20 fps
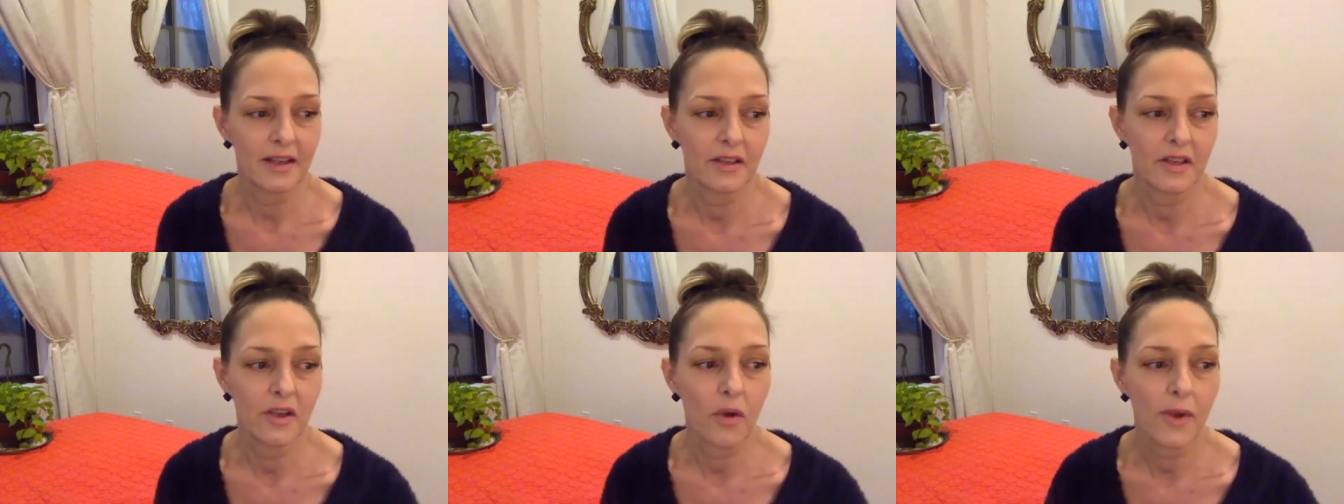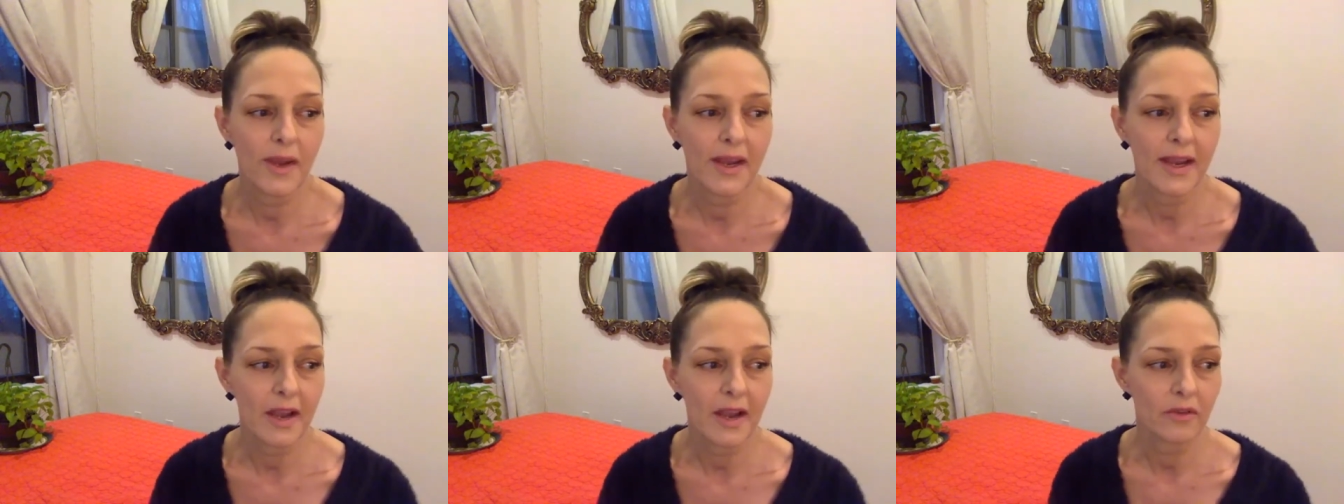
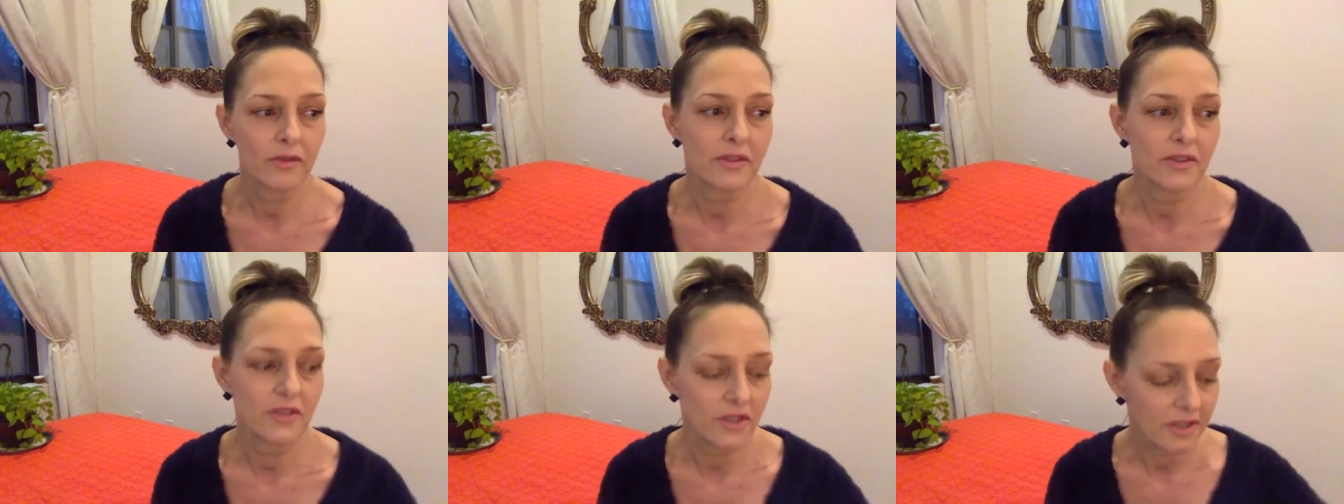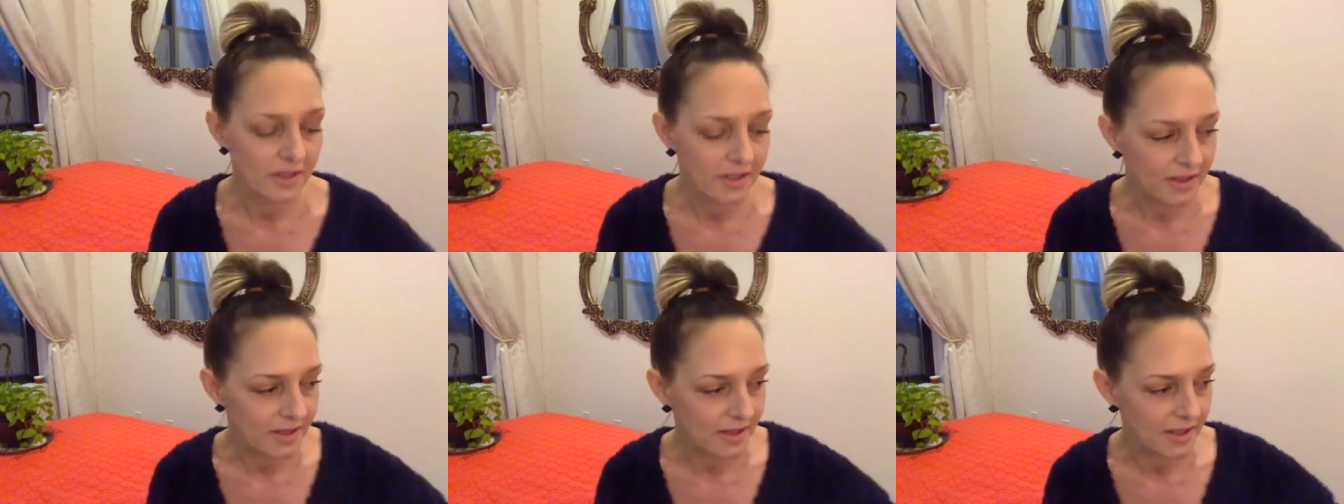going out
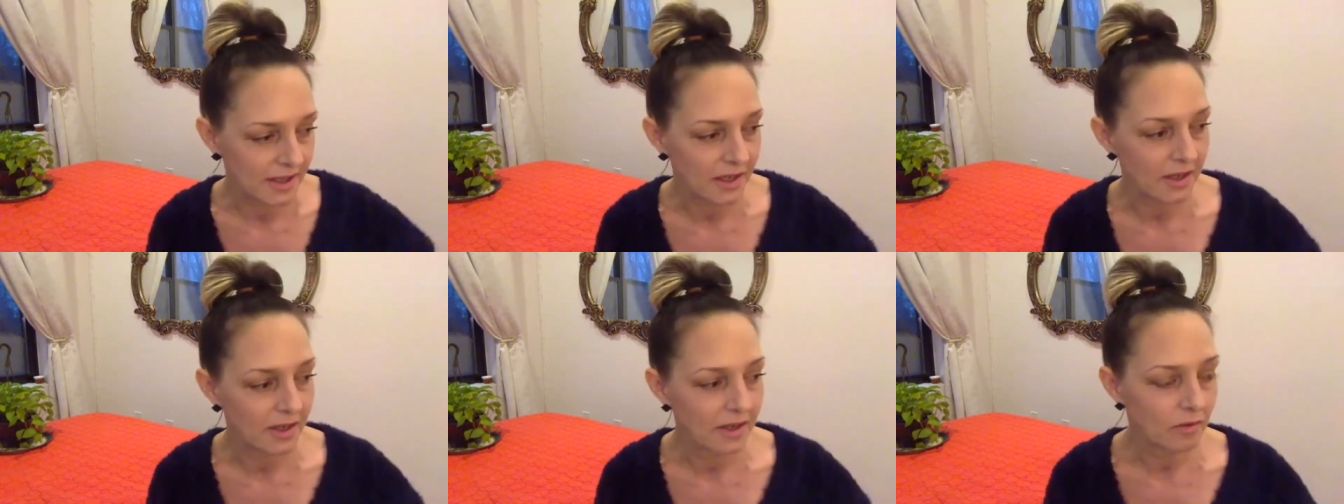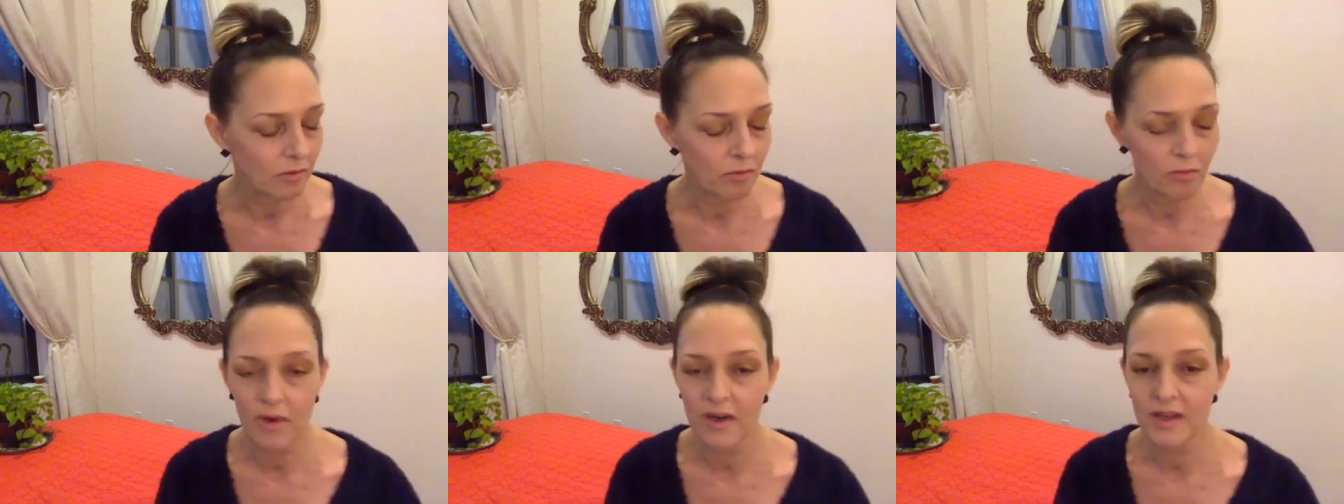just to
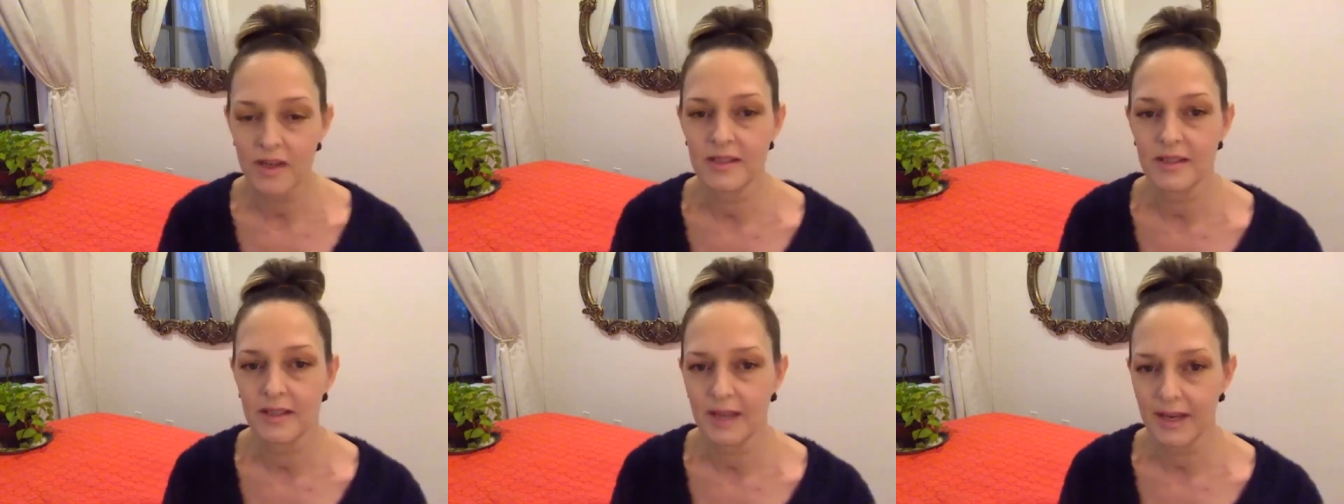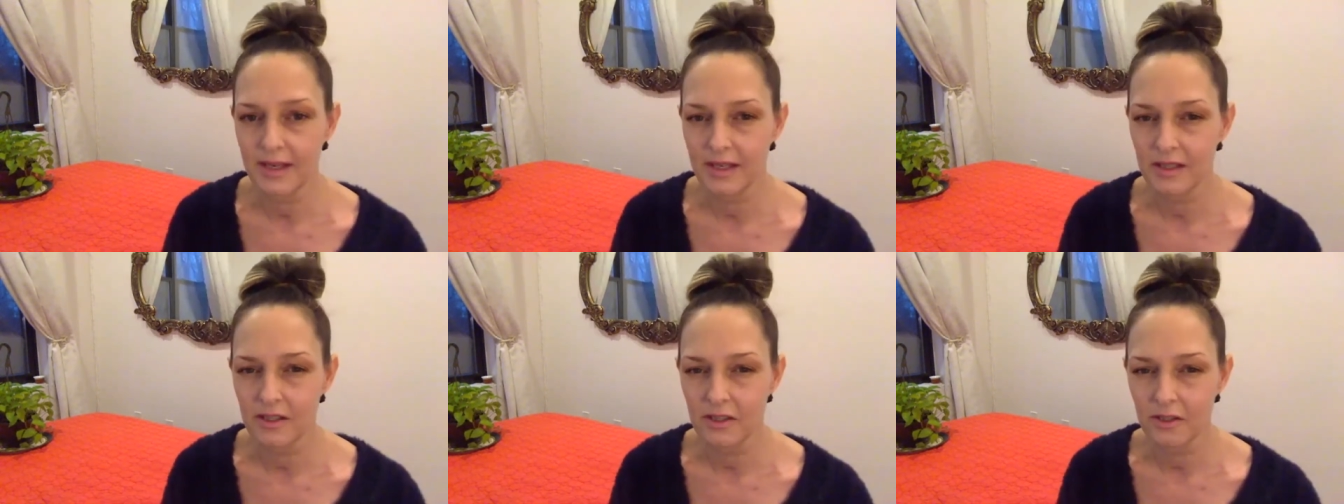see what it's like